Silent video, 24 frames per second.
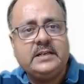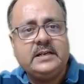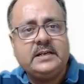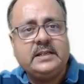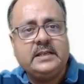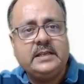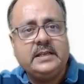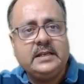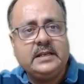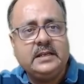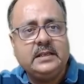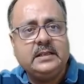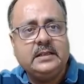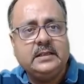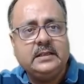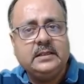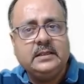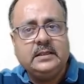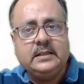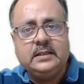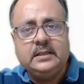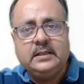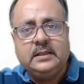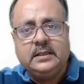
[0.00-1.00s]
here,
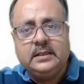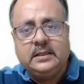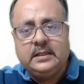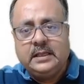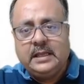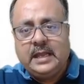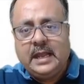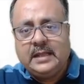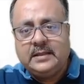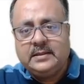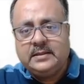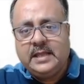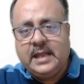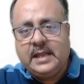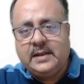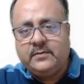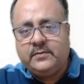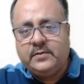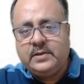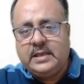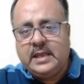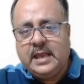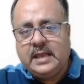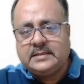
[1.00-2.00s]
and then
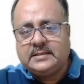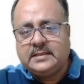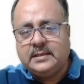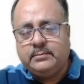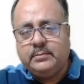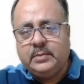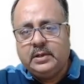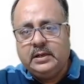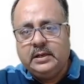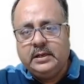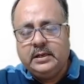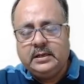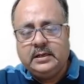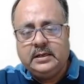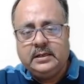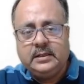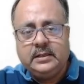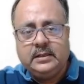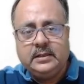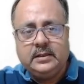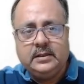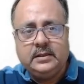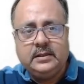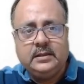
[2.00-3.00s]
we assemble it.
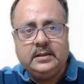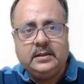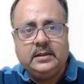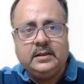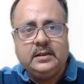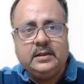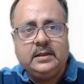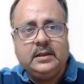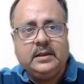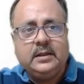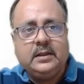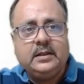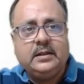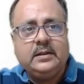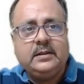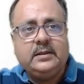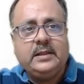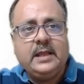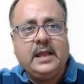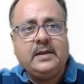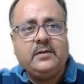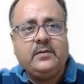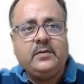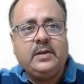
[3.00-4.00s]

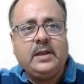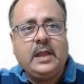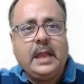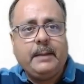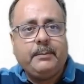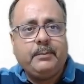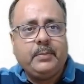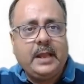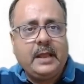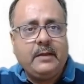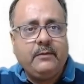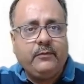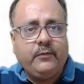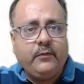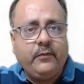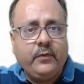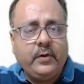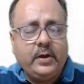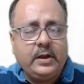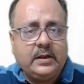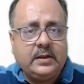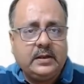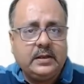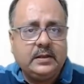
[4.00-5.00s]
Then we apply
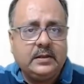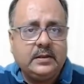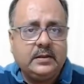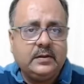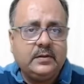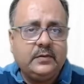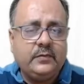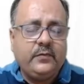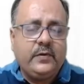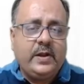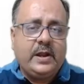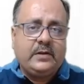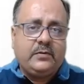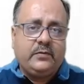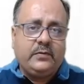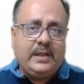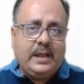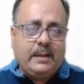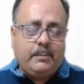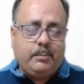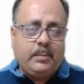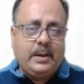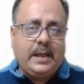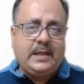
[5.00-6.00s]
weight we
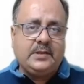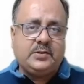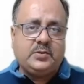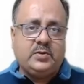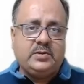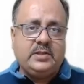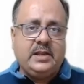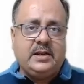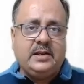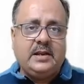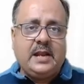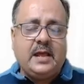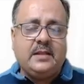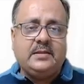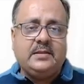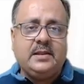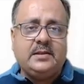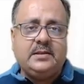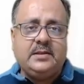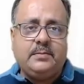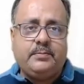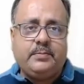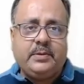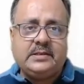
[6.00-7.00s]
apply so that under
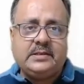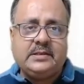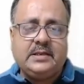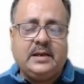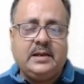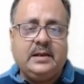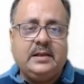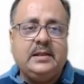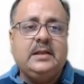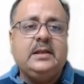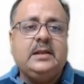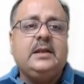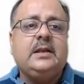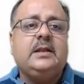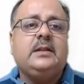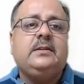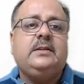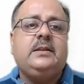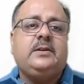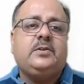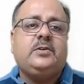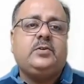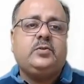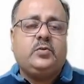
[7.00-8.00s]
the pressure
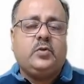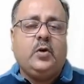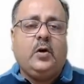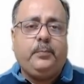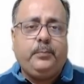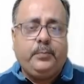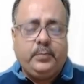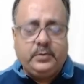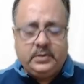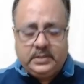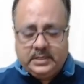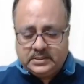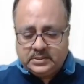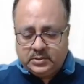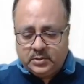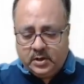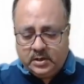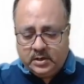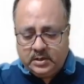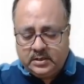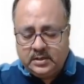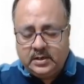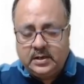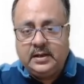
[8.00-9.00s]
the top does
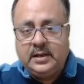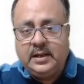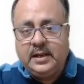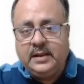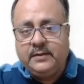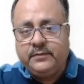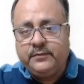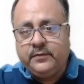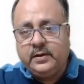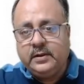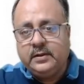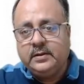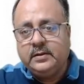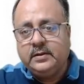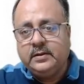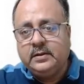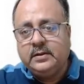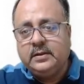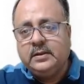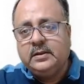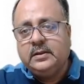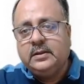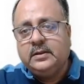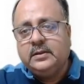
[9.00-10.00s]
not lift.
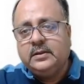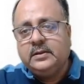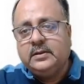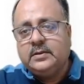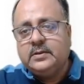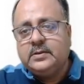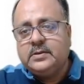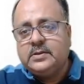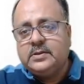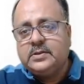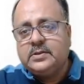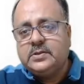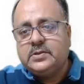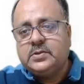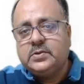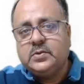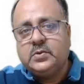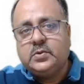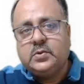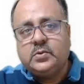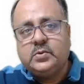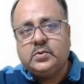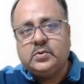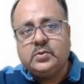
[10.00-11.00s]

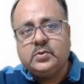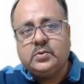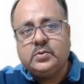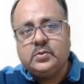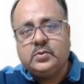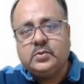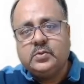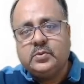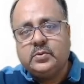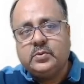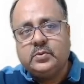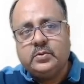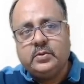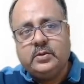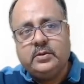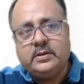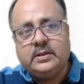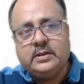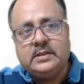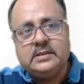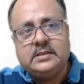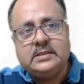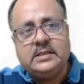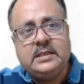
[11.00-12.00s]
So you
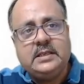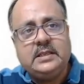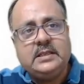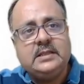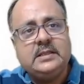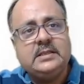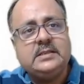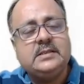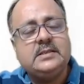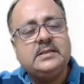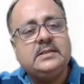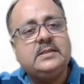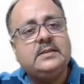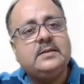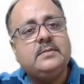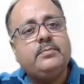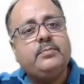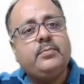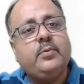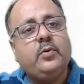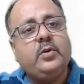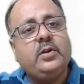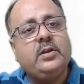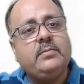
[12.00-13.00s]
can see this is the
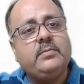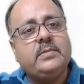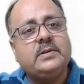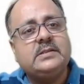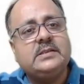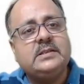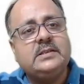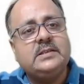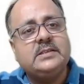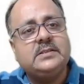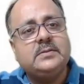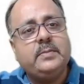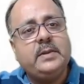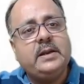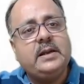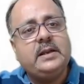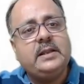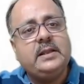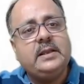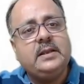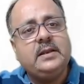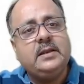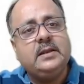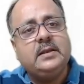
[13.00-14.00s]
pouring basin is made
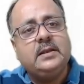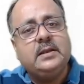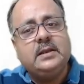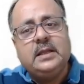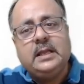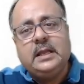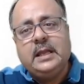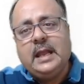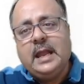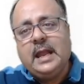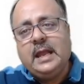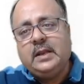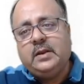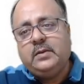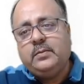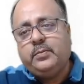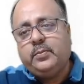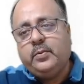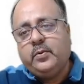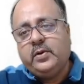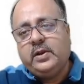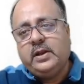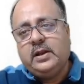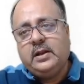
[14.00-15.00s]
here, and we
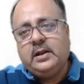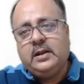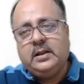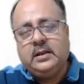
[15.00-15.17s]
pour it,